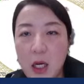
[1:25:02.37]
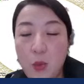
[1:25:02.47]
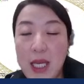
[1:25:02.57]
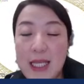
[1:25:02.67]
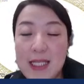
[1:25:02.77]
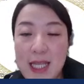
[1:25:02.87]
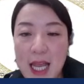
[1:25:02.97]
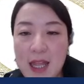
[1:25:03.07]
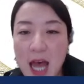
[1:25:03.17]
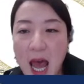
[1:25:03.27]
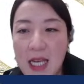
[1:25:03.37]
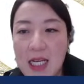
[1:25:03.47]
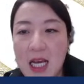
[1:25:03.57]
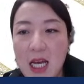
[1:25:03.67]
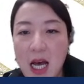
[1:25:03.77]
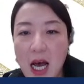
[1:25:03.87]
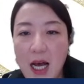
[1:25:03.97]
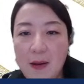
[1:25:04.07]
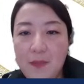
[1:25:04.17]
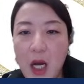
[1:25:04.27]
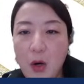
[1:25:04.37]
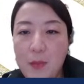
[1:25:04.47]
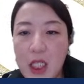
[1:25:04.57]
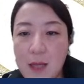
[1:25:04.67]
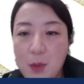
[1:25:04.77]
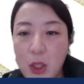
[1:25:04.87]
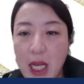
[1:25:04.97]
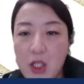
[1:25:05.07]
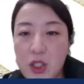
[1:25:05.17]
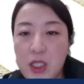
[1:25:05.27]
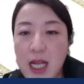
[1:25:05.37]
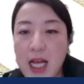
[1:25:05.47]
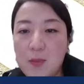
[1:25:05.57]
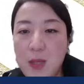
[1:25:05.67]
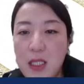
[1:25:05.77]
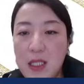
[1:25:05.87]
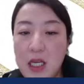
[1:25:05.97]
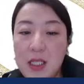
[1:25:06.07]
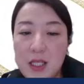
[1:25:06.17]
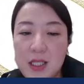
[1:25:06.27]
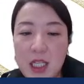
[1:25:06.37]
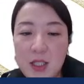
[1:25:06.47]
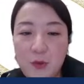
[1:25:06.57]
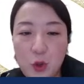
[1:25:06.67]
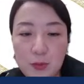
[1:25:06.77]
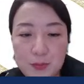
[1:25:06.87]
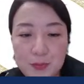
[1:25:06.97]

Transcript: we can say that our manipulation has been successful.